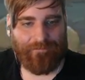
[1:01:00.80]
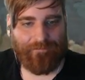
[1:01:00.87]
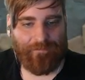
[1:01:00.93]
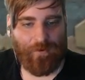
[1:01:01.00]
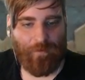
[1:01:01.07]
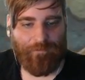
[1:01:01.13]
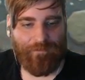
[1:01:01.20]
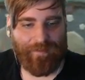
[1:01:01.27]

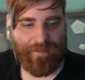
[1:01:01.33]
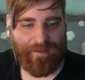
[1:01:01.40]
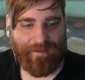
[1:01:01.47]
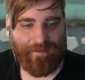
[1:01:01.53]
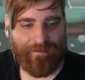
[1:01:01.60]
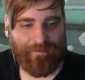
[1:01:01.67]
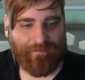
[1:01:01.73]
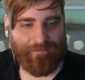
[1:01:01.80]
Hopefully.
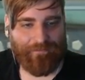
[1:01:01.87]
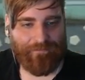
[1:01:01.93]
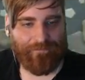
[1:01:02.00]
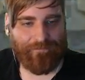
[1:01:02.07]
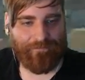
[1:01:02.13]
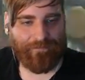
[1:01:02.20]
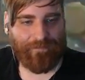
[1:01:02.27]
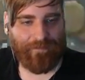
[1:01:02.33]

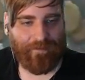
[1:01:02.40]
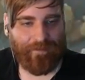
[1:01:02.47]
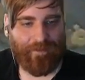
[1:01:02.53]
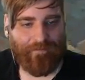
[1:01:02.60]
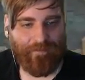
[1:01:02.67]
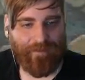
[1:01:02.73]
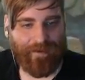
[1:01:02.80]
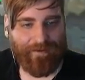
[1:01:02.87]
I'll
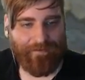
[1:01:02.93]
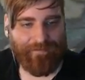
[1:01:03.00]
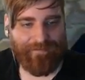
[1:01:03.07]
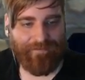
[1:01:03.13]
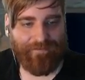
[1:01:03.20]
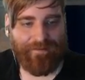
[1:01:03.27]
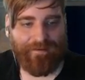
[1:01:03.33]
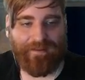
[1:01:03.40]
find out
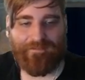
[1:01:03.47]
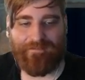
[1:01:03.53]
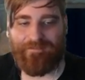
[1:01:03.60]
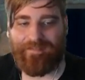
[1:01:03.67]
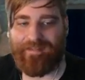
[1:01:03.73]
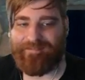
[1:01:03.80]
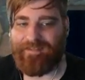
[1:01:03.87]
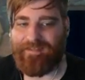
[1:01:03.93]
soon enough if that's